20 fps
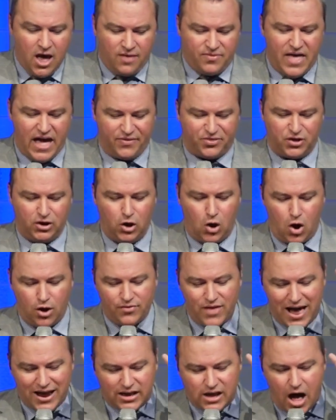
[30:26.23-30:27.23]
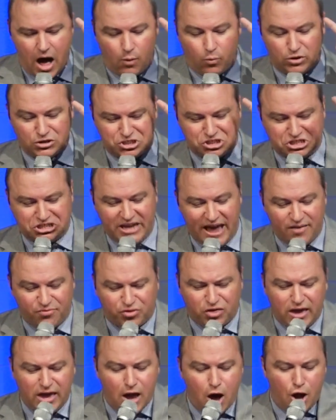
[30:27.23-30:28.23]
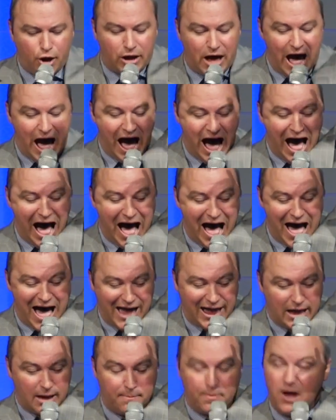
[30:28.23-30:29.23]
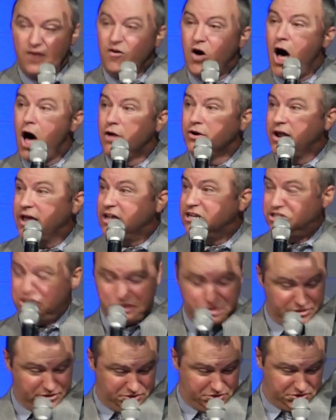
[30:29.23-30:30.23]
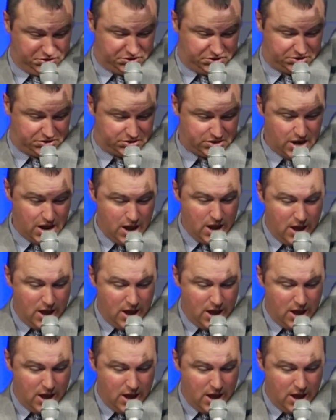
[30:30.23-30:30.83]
that the Lord thy God will set thee on high above all nations